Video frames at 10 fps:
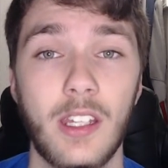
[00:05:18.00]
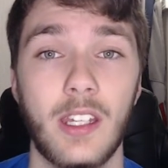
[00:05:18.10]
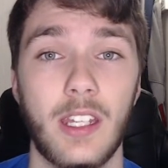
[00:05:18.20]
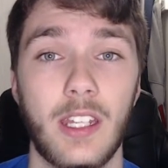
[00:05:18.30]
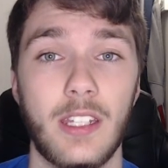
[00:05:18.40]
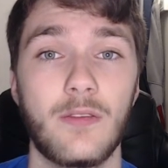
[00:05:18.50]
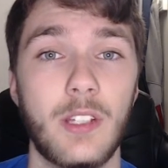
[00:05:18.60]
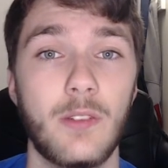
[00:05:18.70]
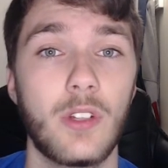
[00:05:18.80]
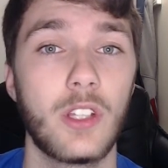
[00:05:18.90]
And
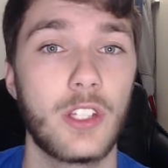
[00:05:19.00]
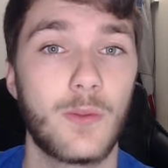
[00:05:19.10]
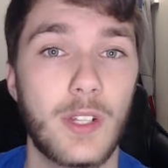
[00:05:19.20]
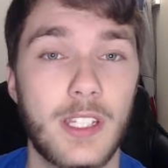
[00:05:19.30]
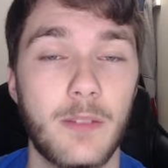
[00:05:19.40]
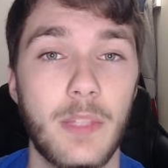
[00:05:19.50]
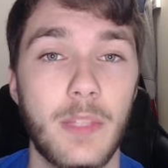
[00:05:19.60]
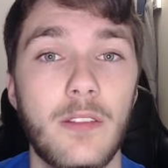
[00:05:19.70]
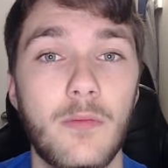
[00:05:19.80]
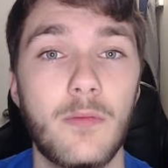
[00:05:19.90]
he really just wants to
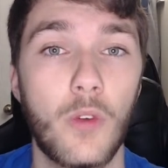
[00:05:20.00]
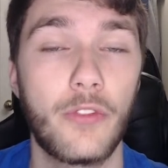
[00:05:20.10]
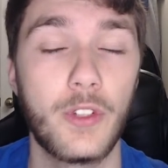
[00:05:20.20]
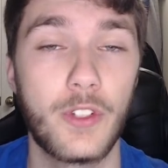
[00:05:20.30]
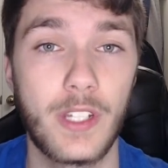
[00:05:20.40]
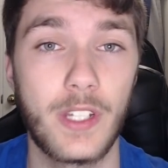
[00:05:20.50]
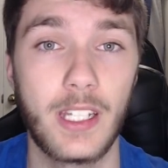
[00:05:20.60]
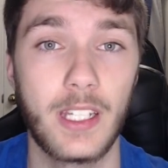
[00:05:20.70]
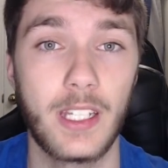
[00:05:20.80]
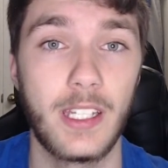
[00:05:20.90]
be more
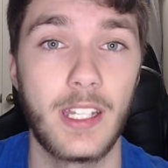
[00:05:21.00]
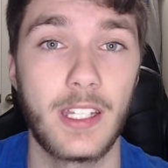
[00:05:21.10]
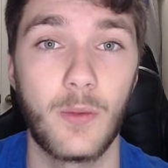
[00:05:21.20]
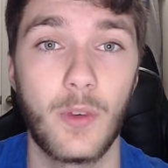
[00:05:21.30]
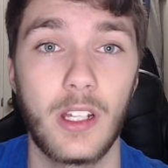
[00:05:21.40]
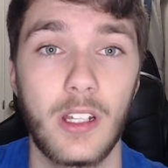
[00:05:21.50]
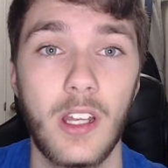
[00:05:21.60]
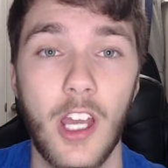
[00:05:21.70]
futuristic, and he doesn't want to